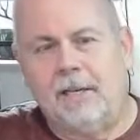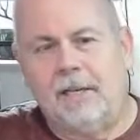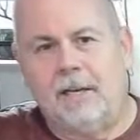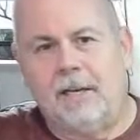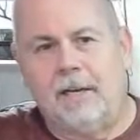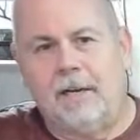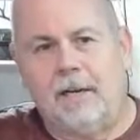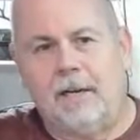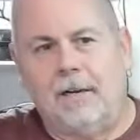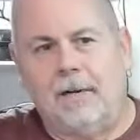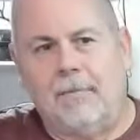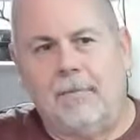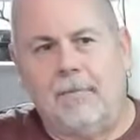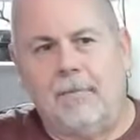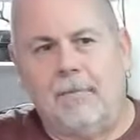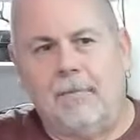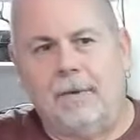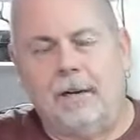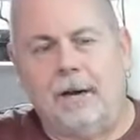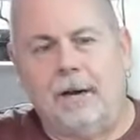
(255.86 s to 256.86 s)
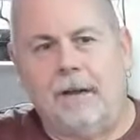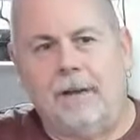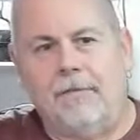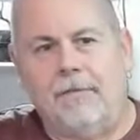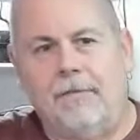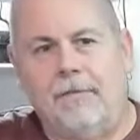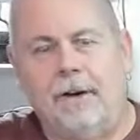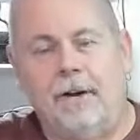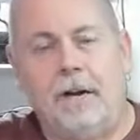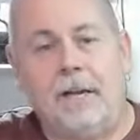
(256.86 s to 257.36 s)
I
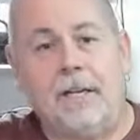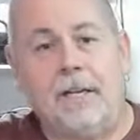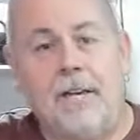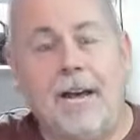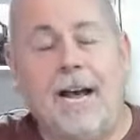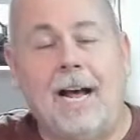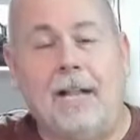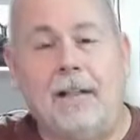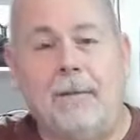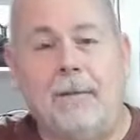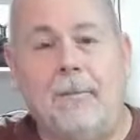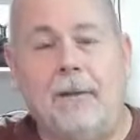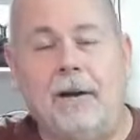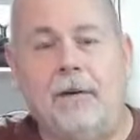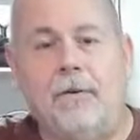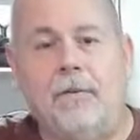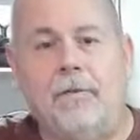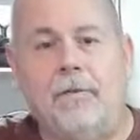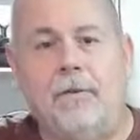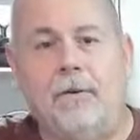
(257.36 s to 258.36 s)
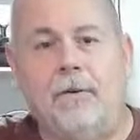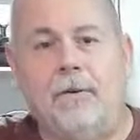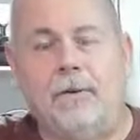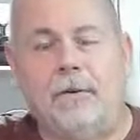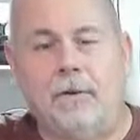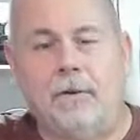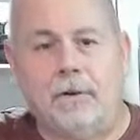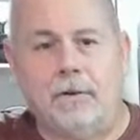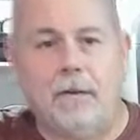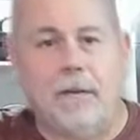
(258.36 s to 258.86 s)
forgot to add the
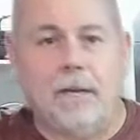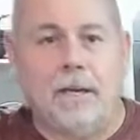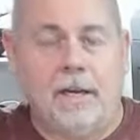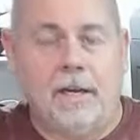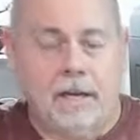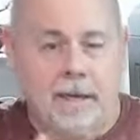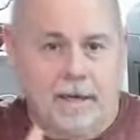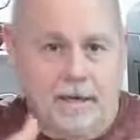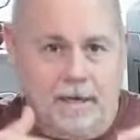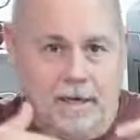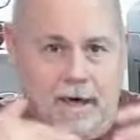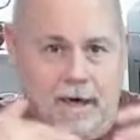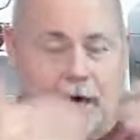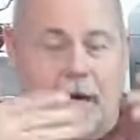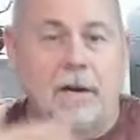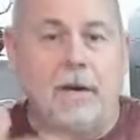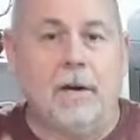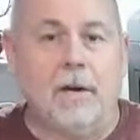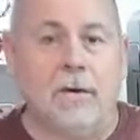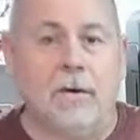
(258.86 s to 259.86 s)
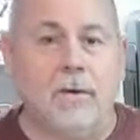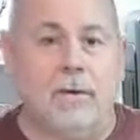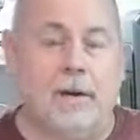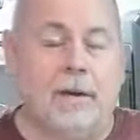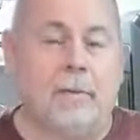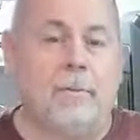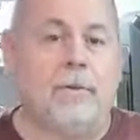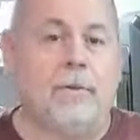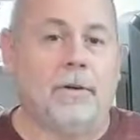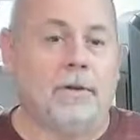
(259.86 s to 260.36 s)
microphone or the audio
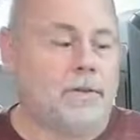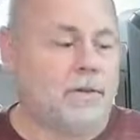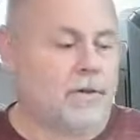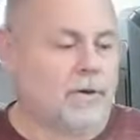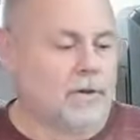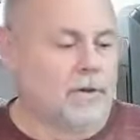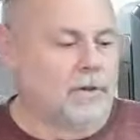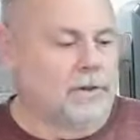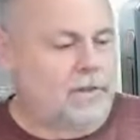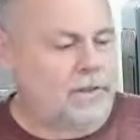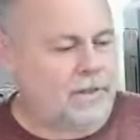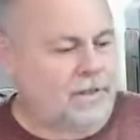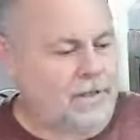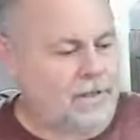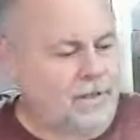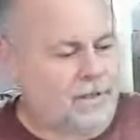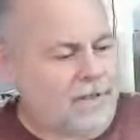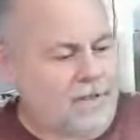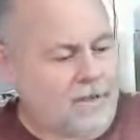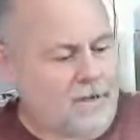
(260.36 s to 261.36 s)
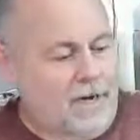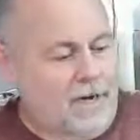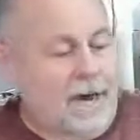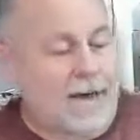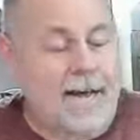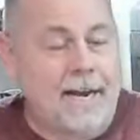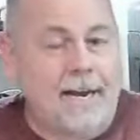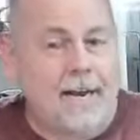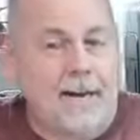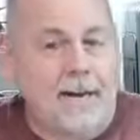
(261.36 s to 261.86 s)
input source. I
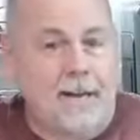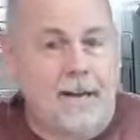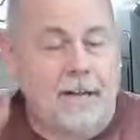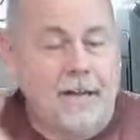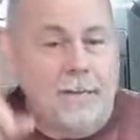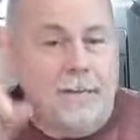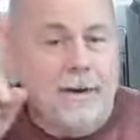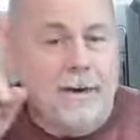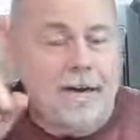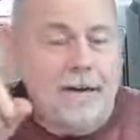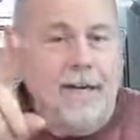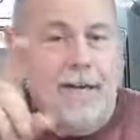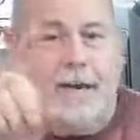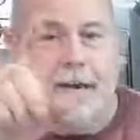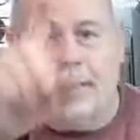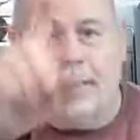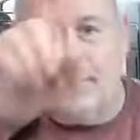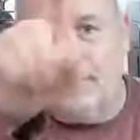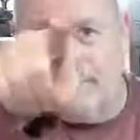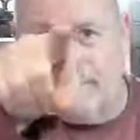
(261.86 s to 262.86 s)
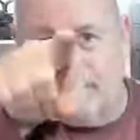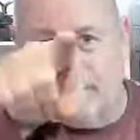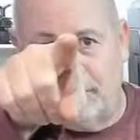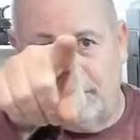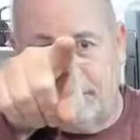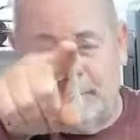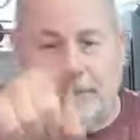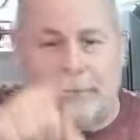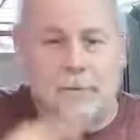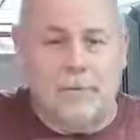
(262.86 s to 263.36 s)
added it on the main camera, which
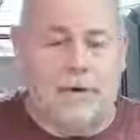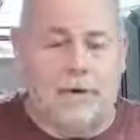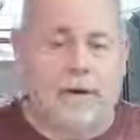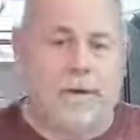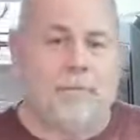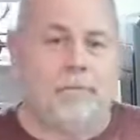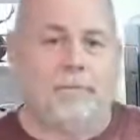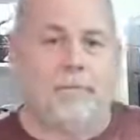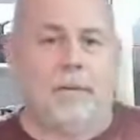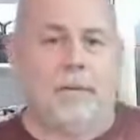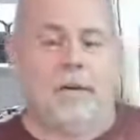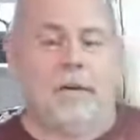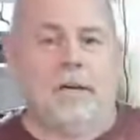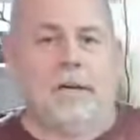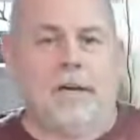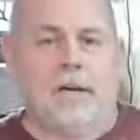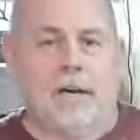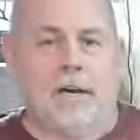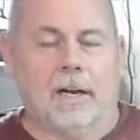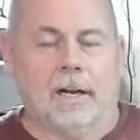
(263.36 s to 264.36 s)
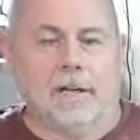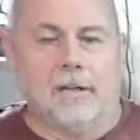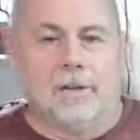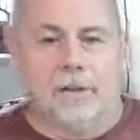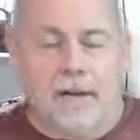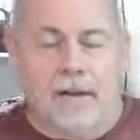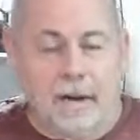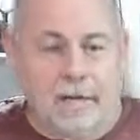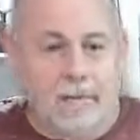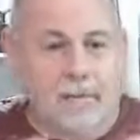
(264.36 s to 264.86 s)
is this one. And so
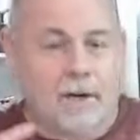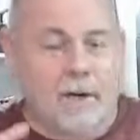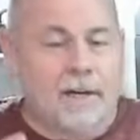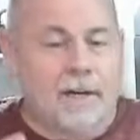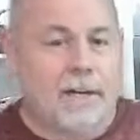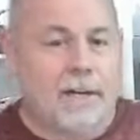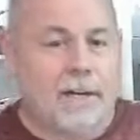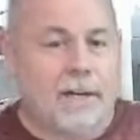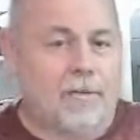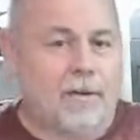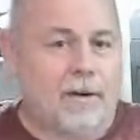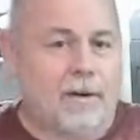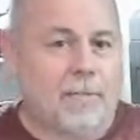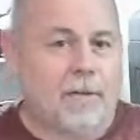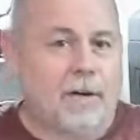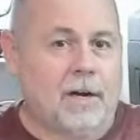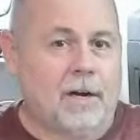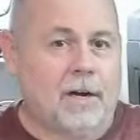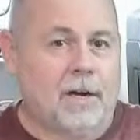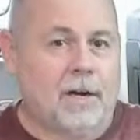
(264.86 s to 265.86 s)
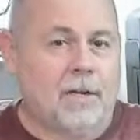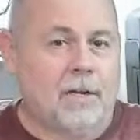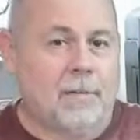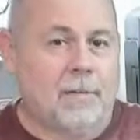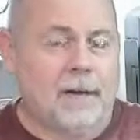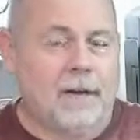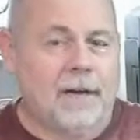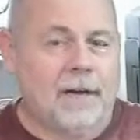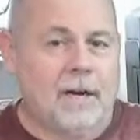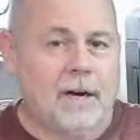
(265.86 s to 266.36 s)
I have one clip when I'm talking on the
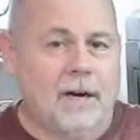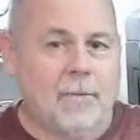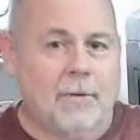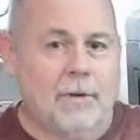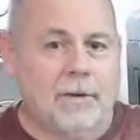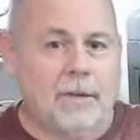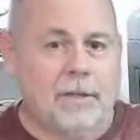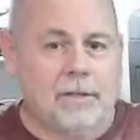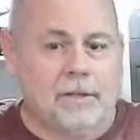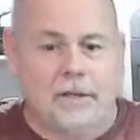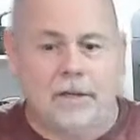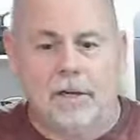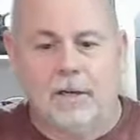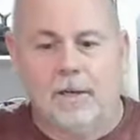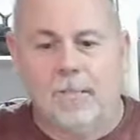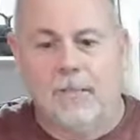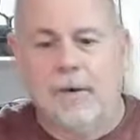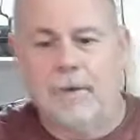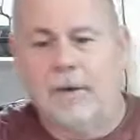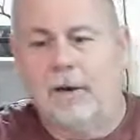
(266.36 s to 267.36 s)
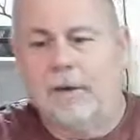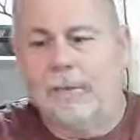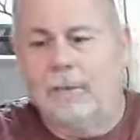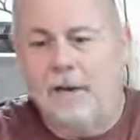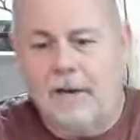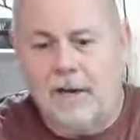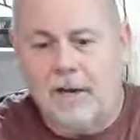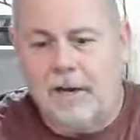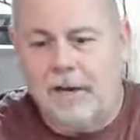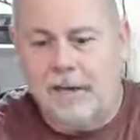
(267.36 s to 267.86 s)
main camera that's good, but when I'm
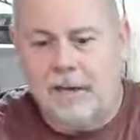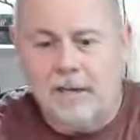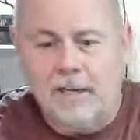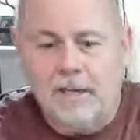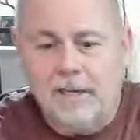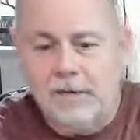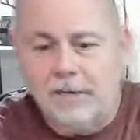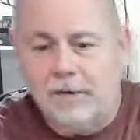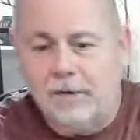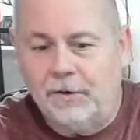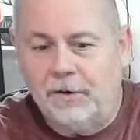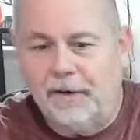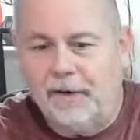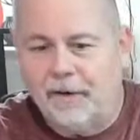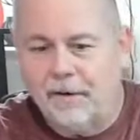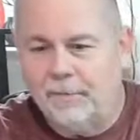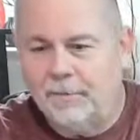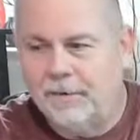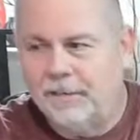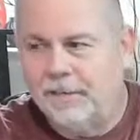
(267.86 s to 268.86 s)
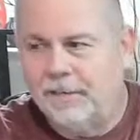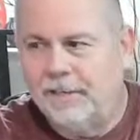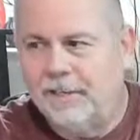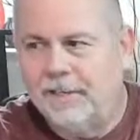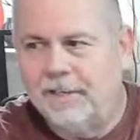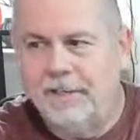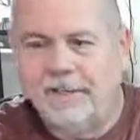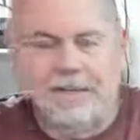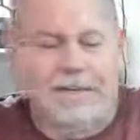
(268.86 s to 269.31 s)
talking on these two cameras